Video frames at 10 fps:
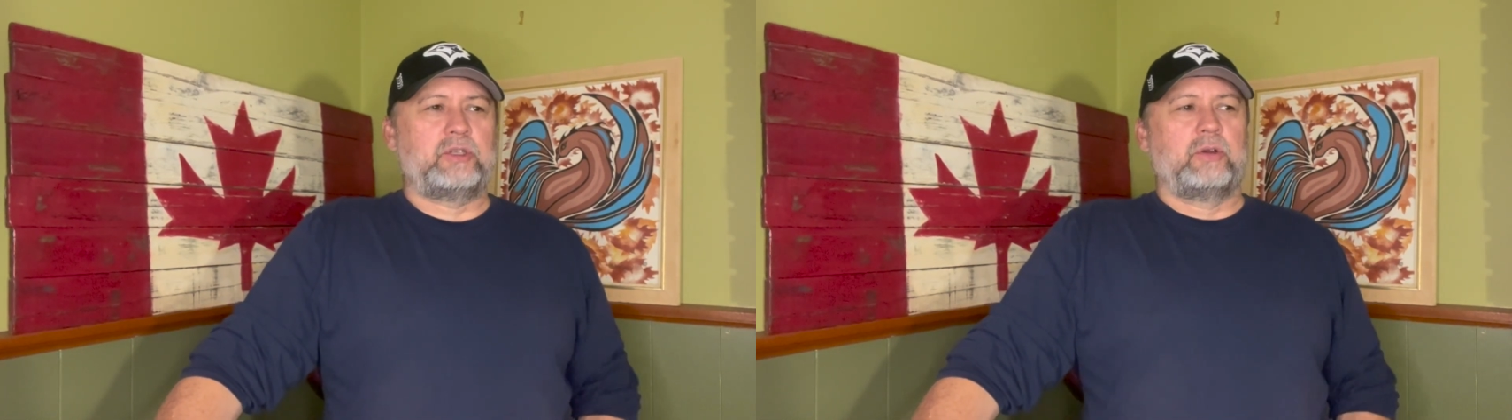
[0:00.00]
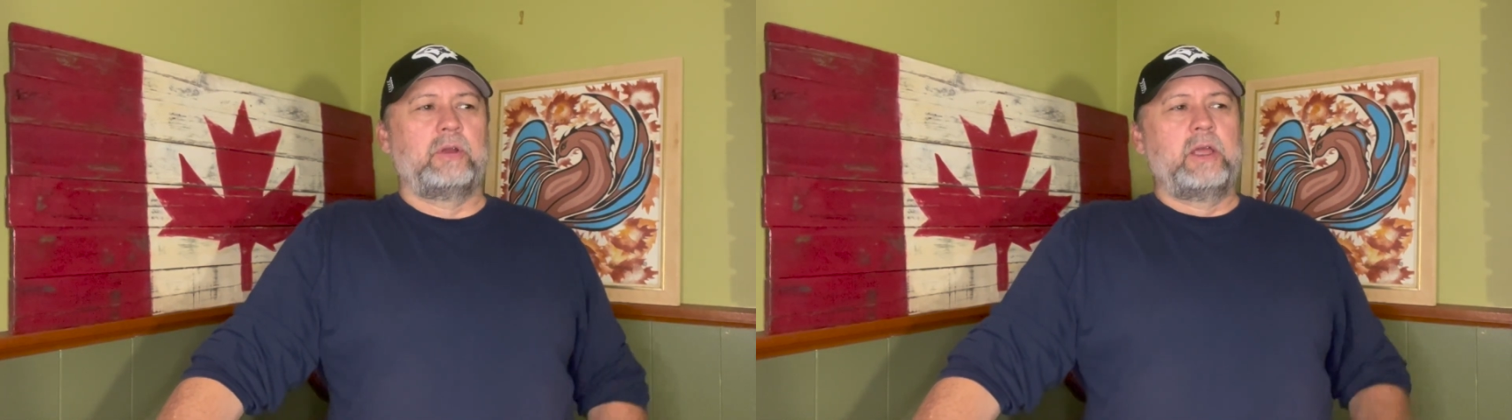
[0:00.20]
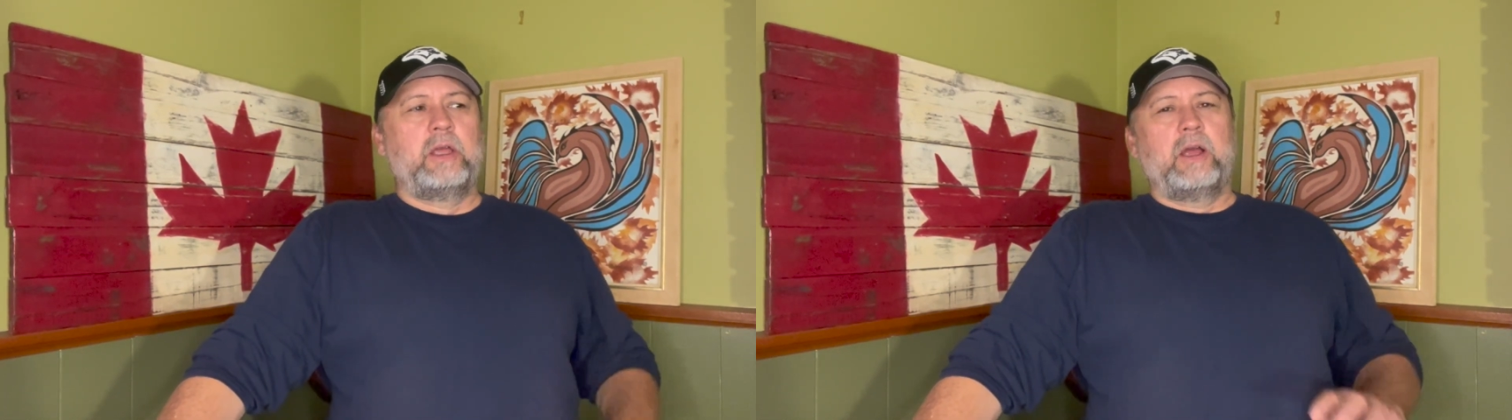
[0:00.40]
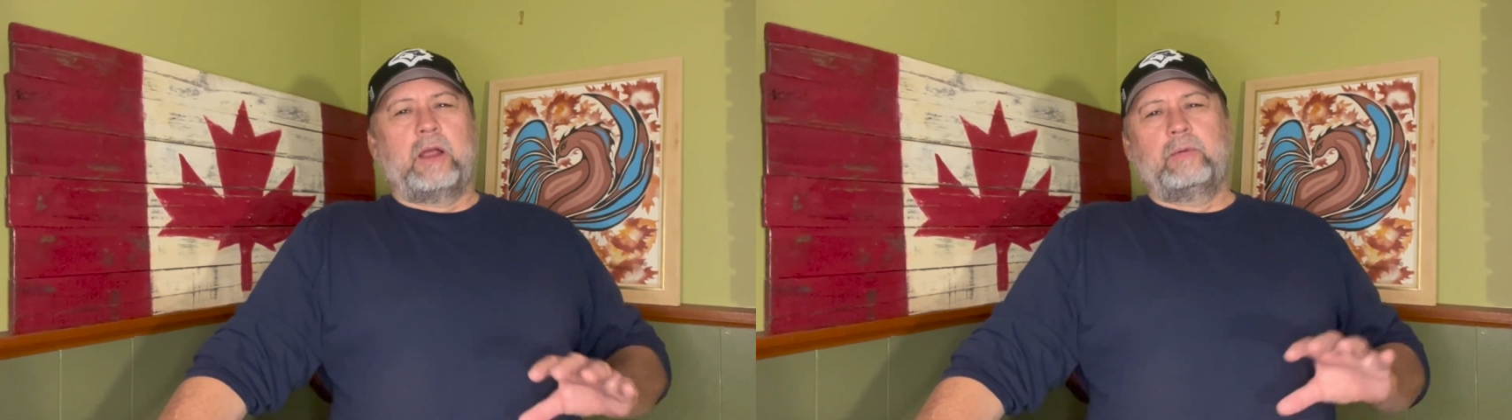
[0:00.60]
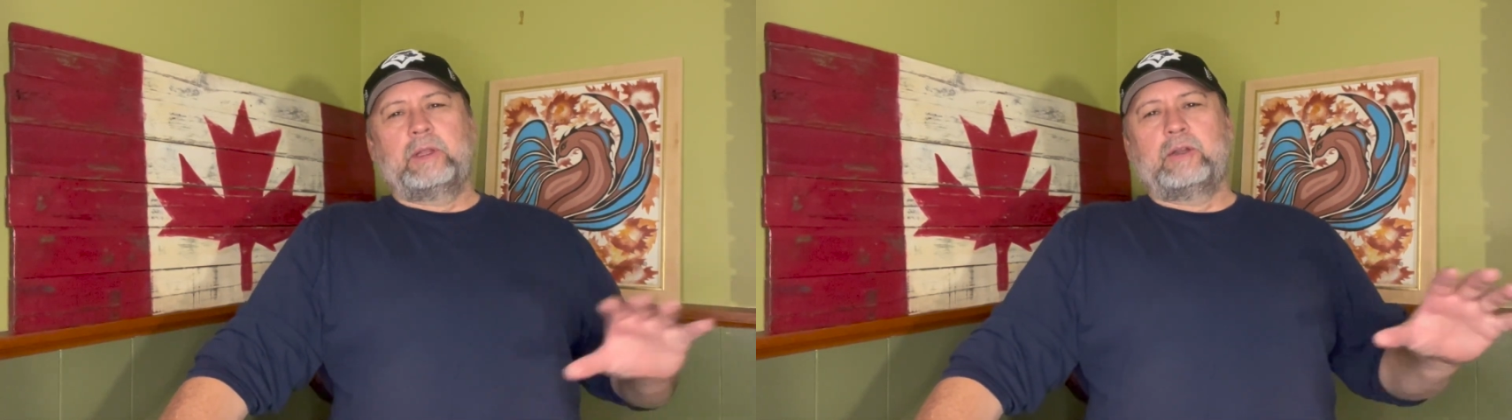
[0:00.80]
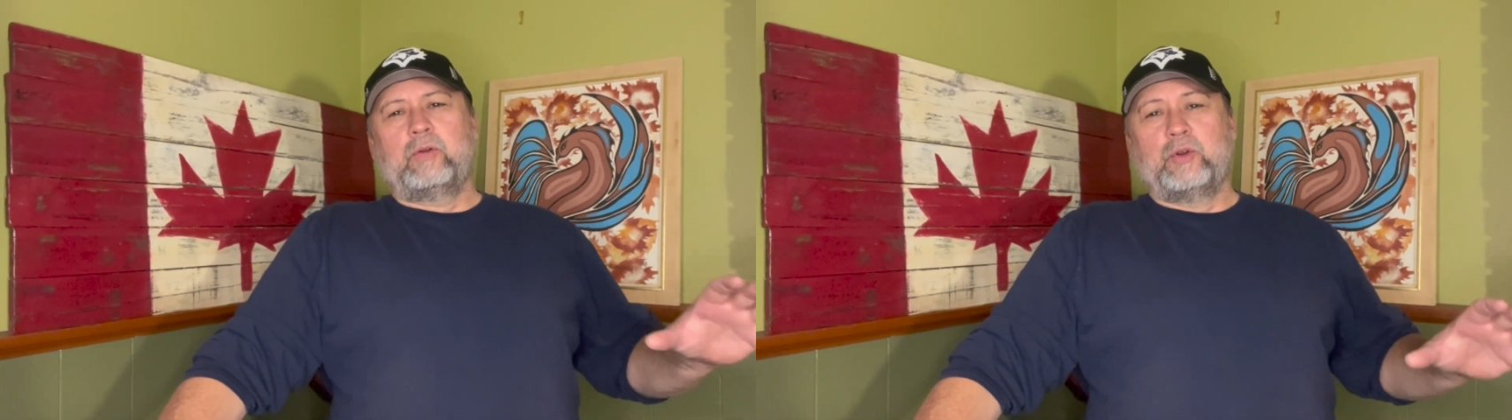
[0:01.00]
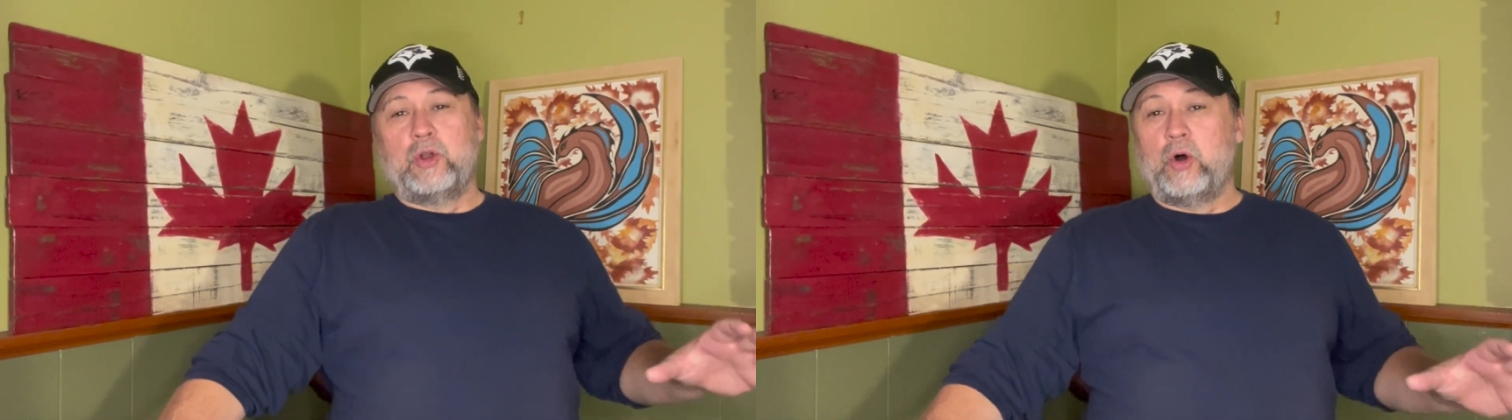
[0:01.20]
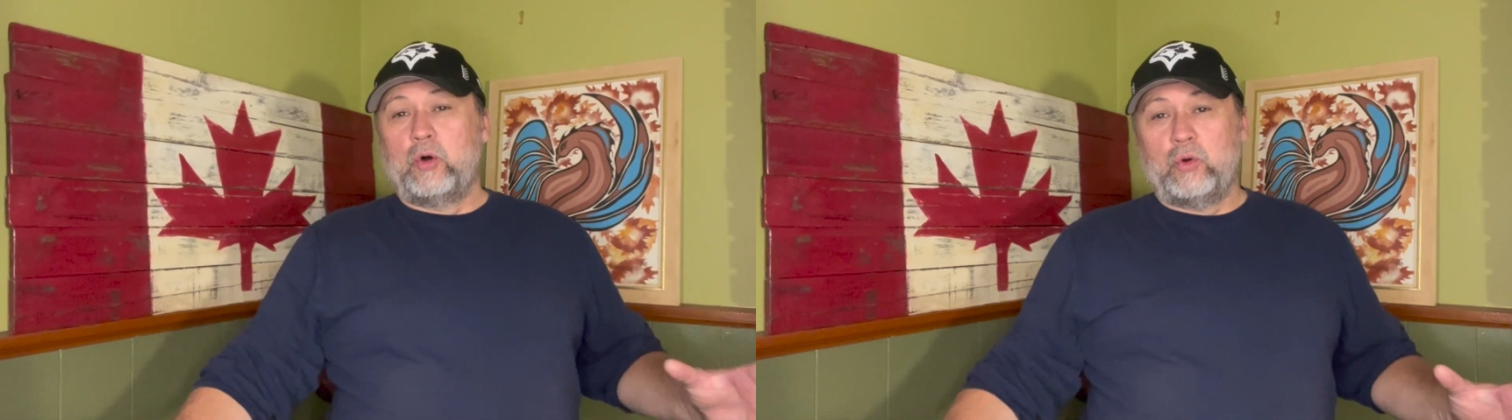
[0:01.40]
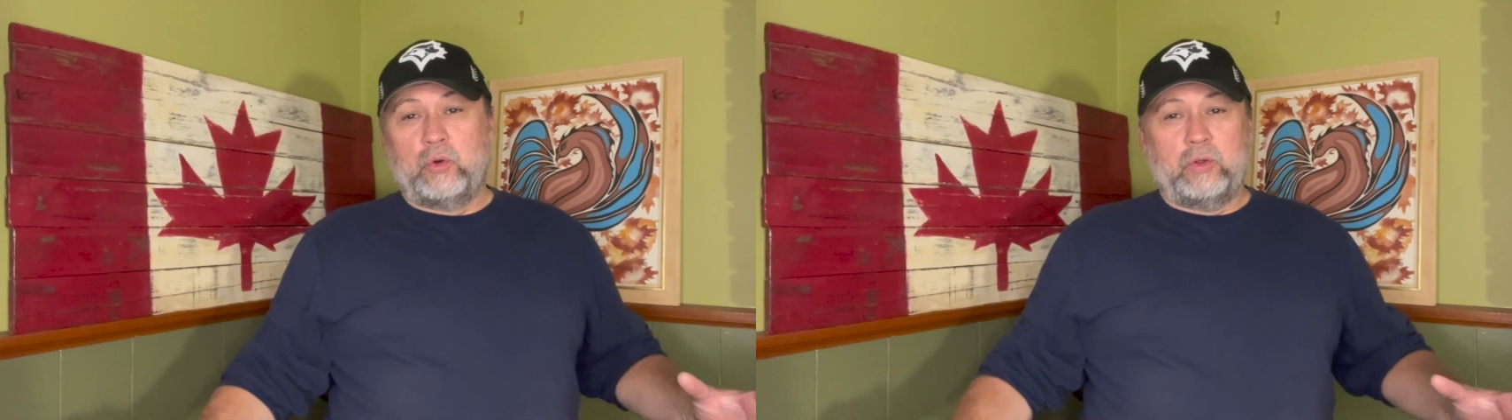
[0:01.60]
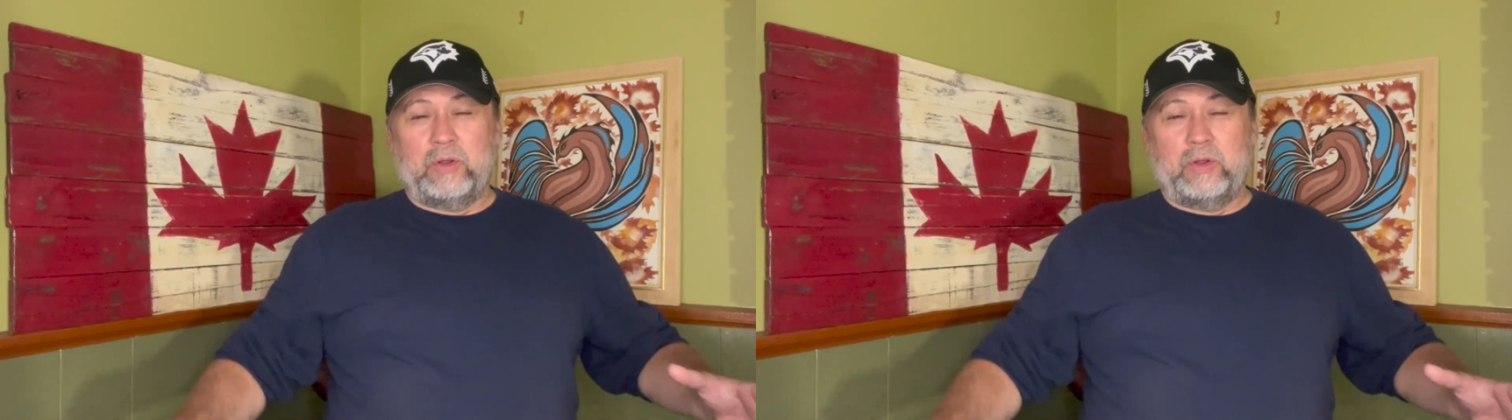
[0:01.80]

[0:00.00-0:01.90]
So I really don't know